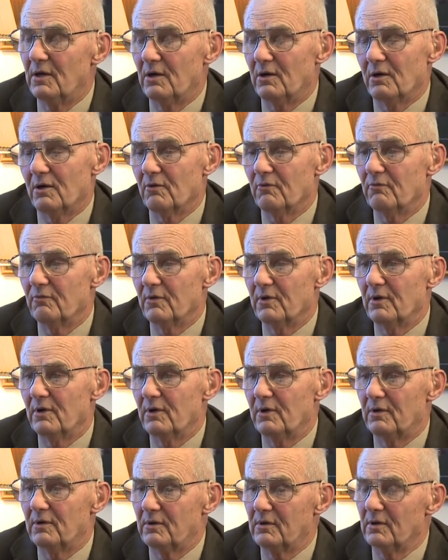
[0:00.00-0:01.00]
of
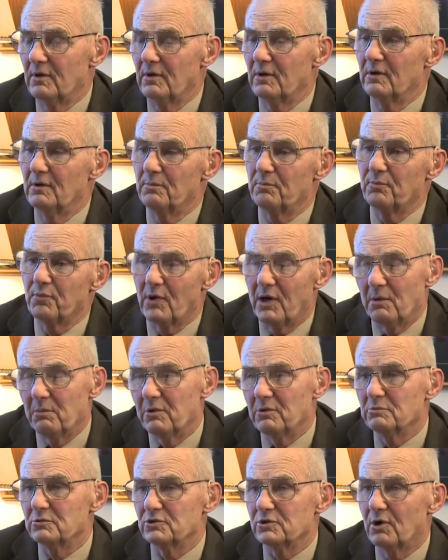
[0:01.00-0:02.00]
the uh,
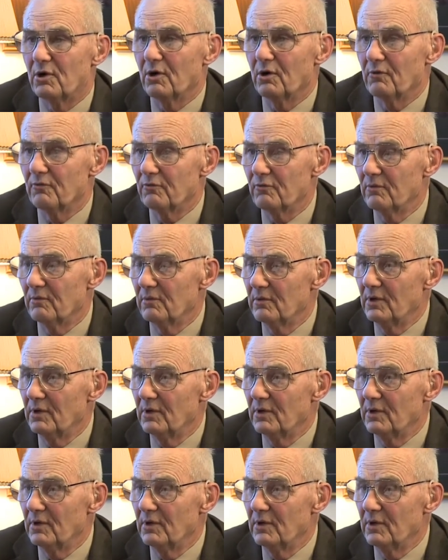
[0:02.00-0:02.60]
problems are for,